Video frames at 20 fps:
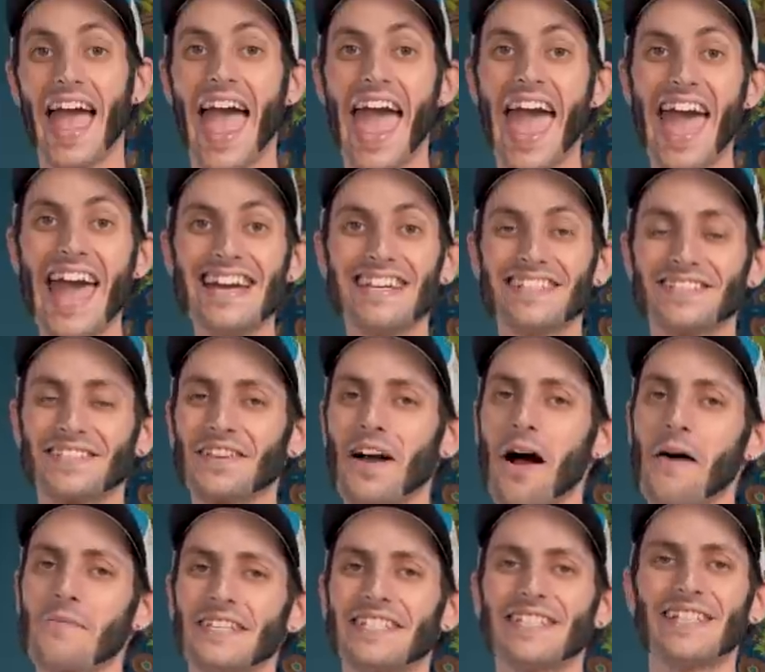Hey, it's
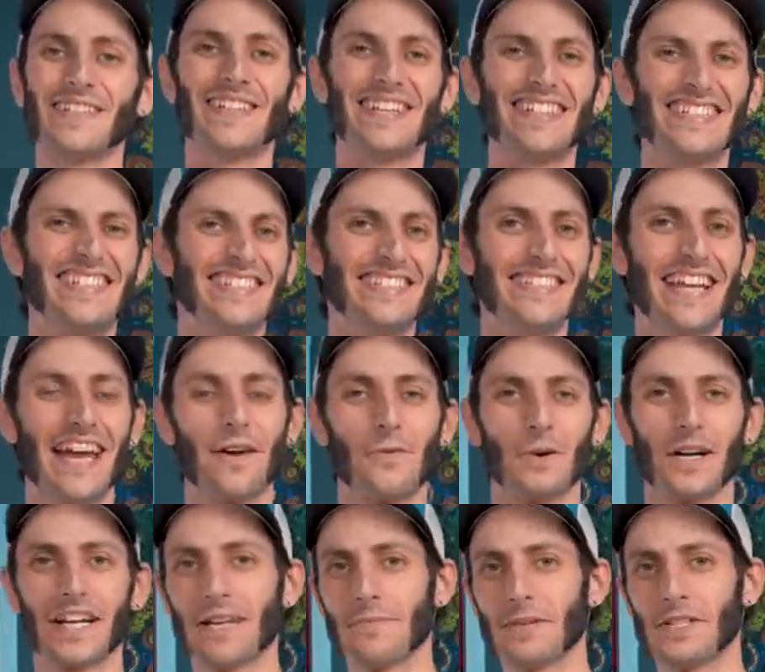Thomas here, and today
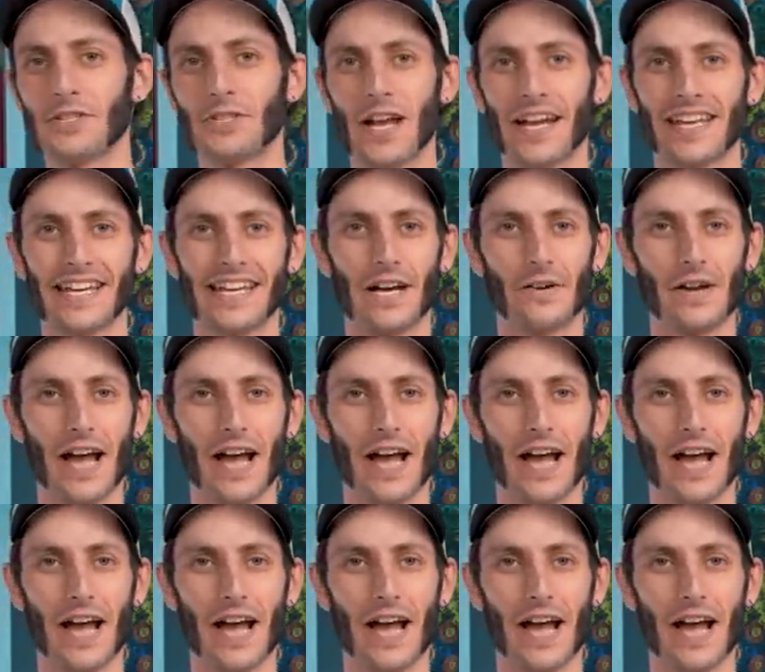we're going to be checking